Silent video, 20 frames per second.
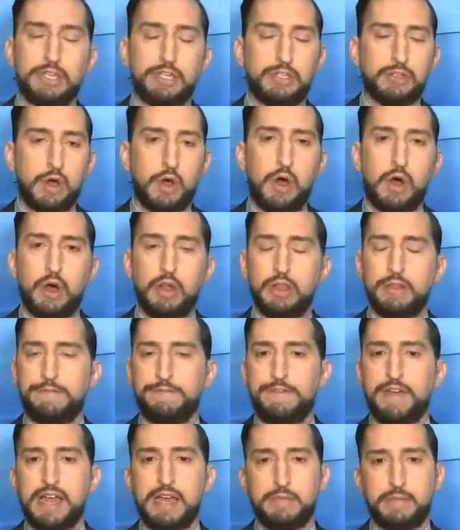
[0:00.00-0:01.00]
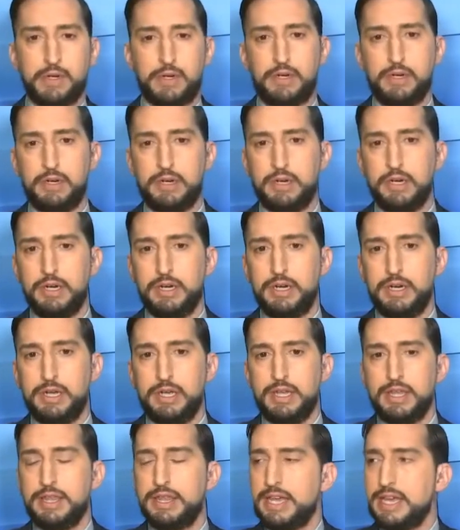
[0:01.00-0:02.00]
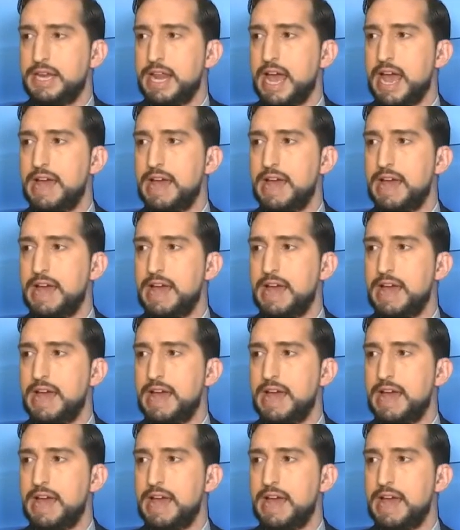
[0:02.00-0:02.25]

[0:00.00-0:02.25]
is a Hall of Famer, then